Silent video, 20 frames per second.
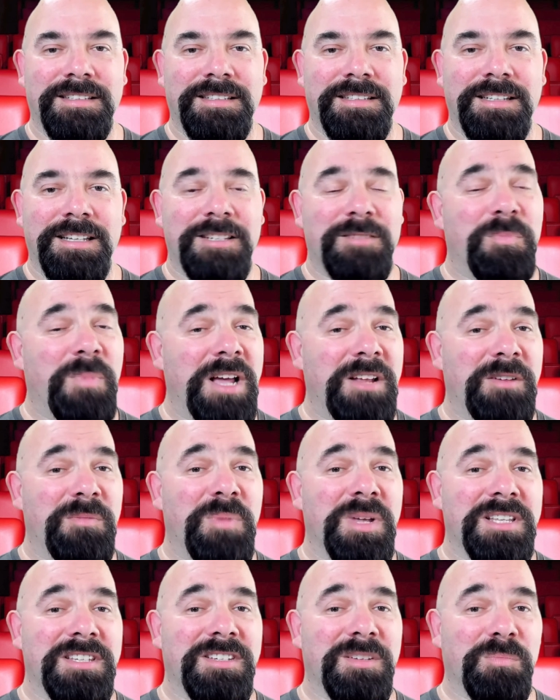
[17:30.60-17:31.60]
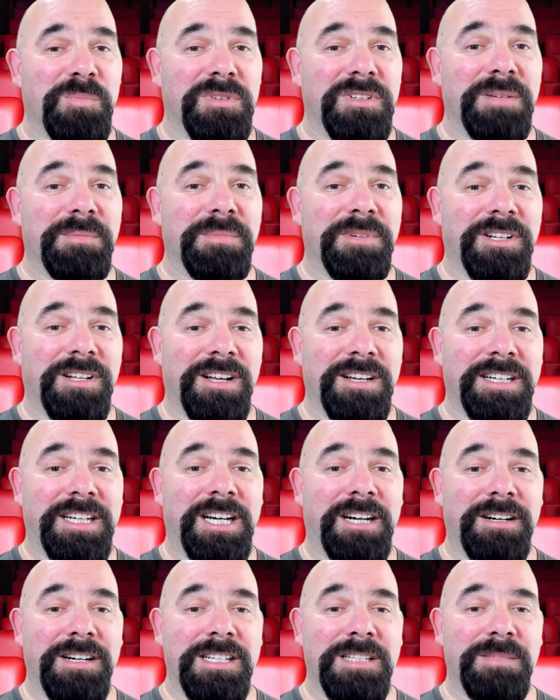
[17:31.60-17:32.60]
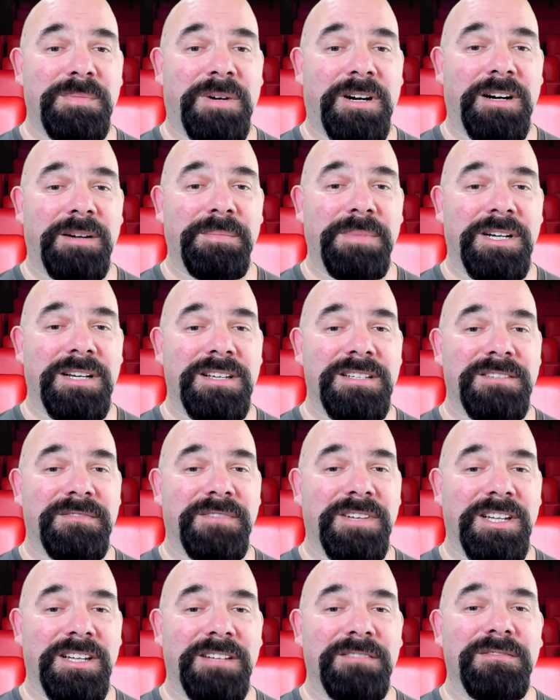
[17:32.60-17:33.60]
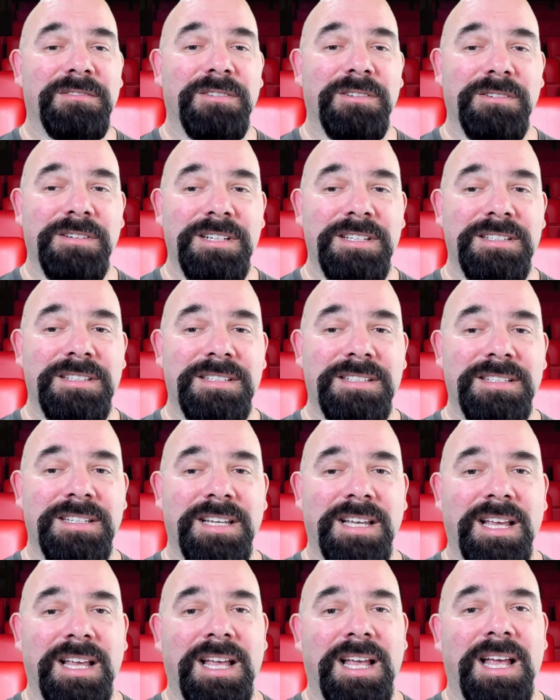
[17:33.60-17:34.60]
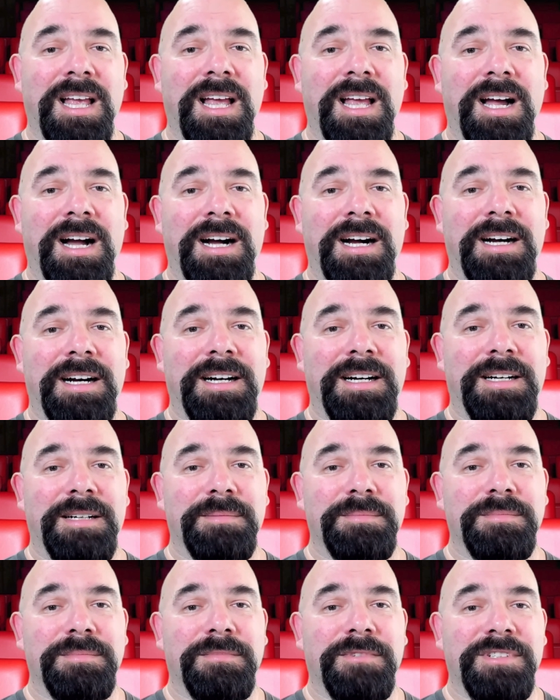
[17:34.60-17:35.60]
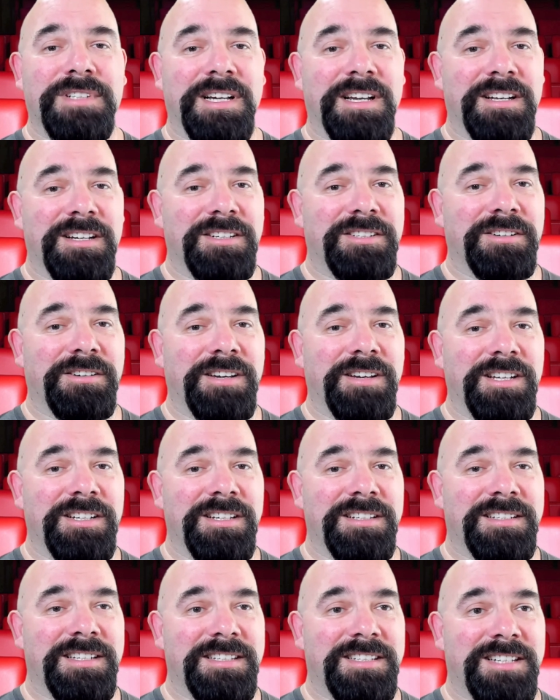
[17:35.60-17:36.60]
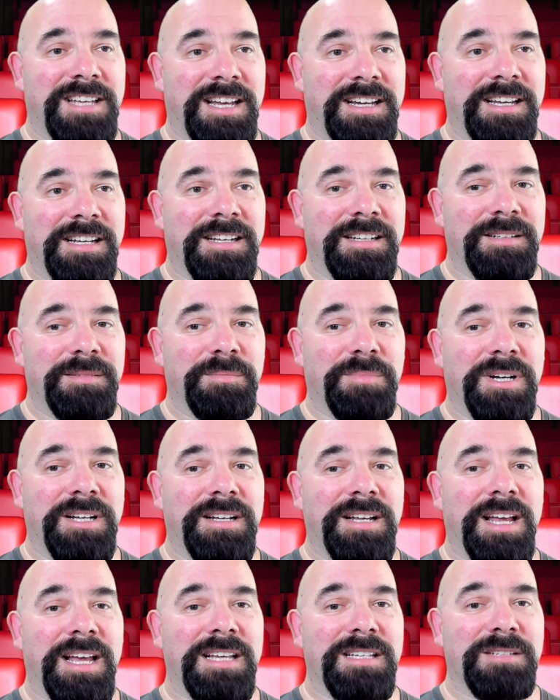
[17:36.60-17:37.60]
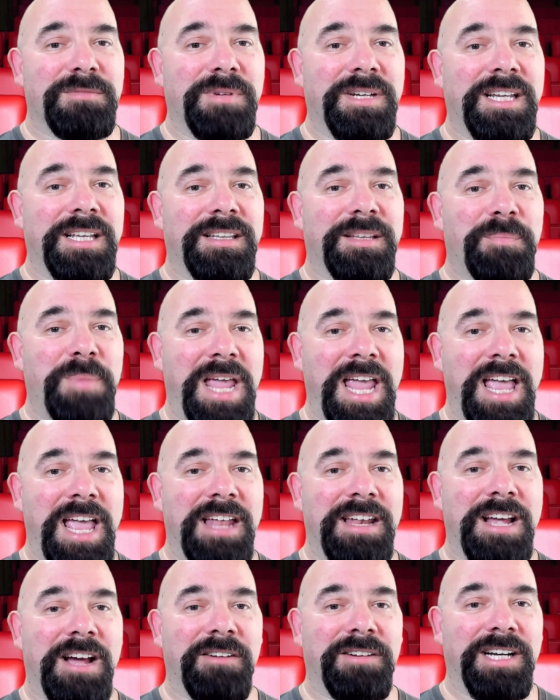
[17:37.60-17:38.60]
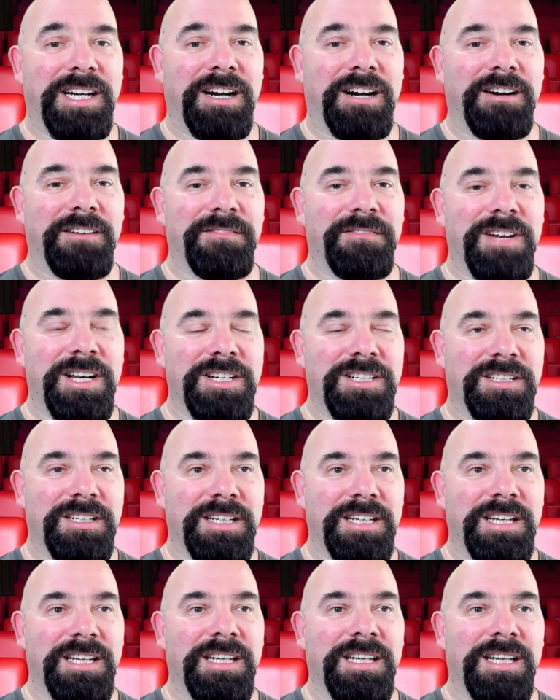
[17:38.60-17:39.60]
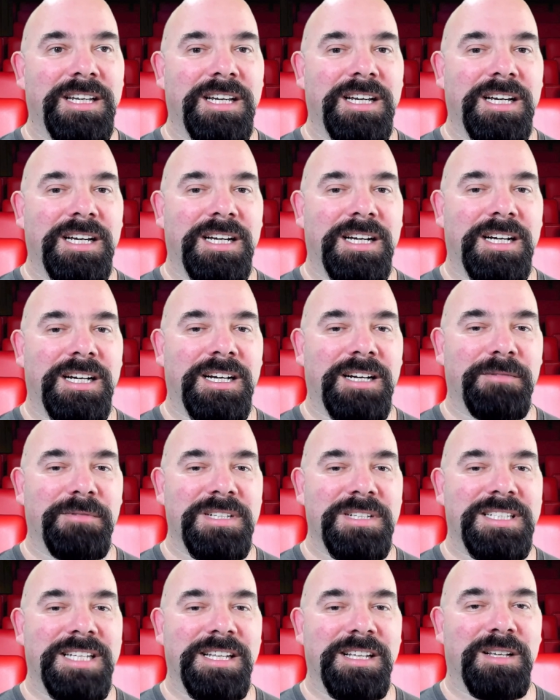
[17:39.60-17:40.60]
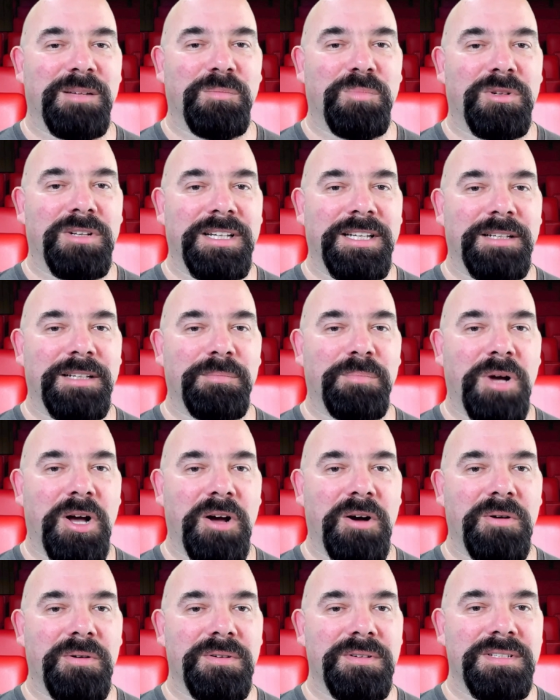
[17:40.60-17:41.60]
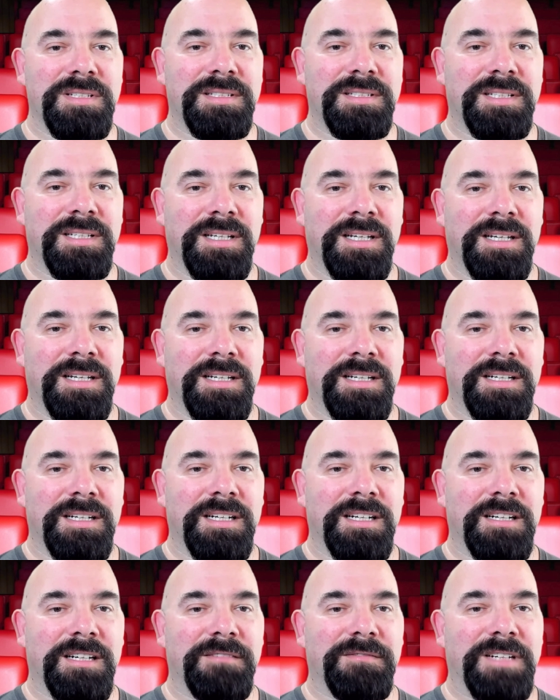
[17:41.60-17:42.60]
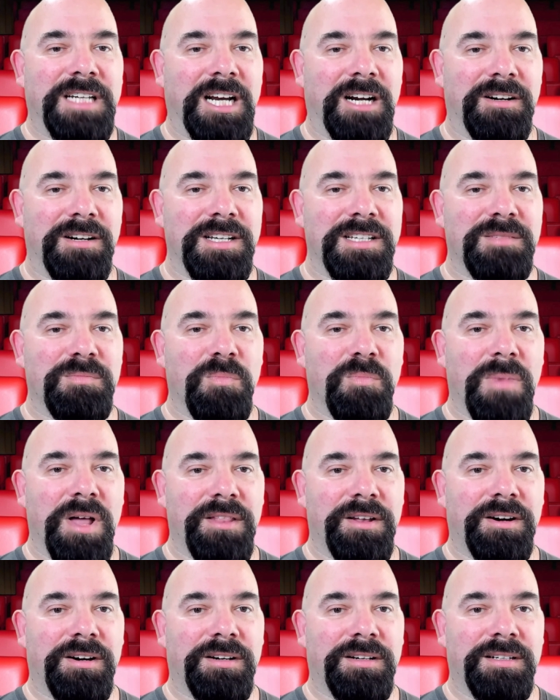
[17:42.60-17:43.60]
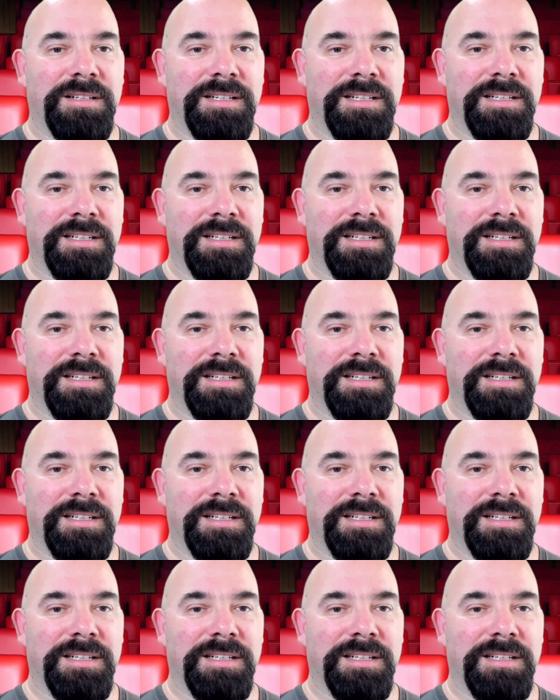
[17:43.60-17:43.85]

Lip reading: this might have been subliminal on Carrie's part because of an influence, which I'm going to show you in just a second, but as we get the pan out here eventually, we see the complete pose of Carrie's mother.